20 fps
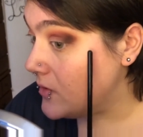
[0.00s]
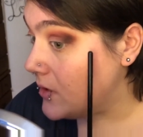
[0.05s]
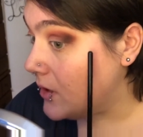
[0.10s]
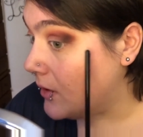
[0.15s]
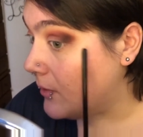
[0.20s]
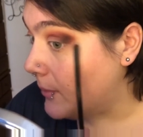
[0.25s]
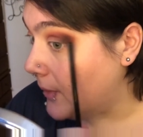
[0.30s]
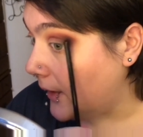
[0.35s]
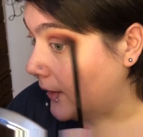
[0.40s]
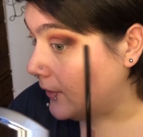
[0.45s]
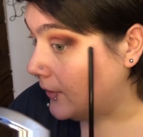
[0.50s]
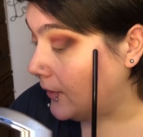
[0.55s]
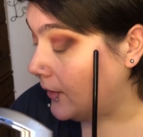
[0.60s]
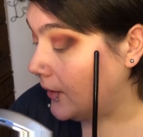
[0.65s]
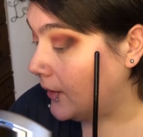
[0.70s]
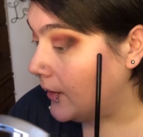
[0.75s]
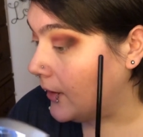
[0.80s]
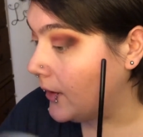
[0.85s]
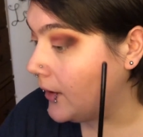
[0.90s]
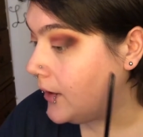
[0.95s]
on my
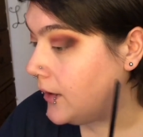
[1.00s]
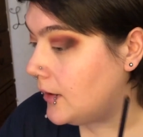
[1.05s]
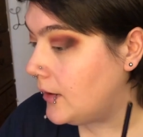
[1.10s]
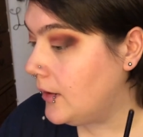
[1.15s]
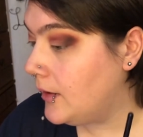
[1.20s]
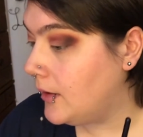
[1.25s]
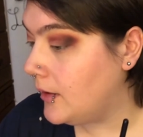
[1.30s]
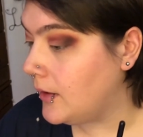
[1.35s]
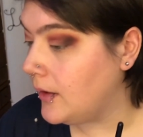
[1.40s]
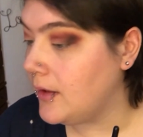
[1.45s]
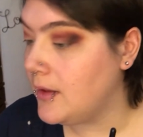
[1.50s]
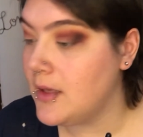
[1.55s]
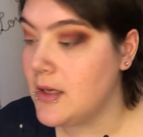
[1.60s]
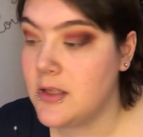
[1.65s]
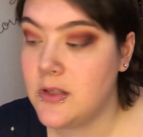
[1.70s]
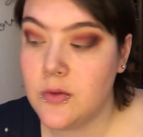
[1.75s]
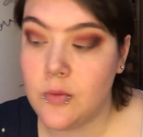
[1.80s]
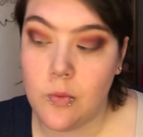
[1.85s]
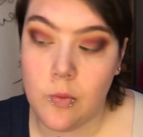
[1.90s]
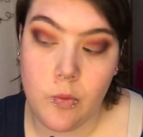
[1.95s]
lid. Like
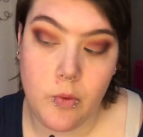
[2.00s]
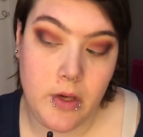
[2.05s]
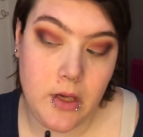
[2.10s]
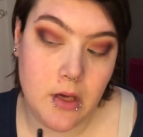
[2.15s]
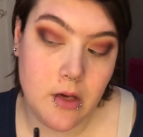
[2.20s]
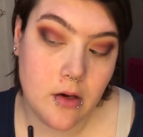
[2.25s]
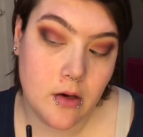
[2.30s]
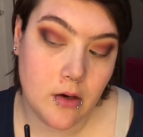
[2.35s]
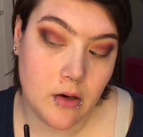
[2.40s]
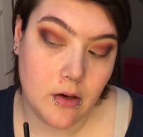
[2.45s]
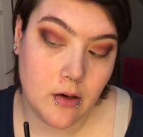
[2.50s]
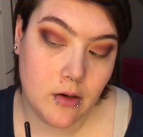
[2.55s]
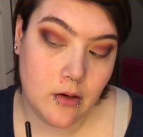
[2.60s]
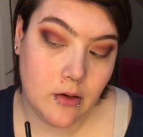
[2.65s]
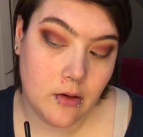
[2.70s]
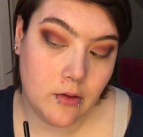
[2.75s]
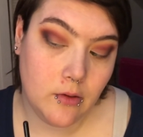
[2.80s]
that's weird.